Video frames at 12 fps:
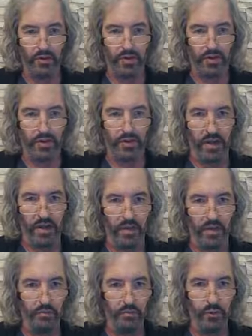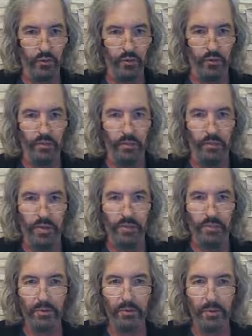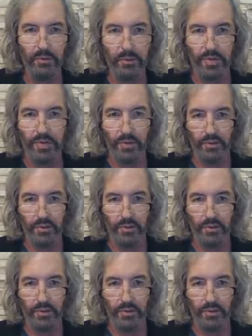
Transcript: the cloud moved, the people moved with them.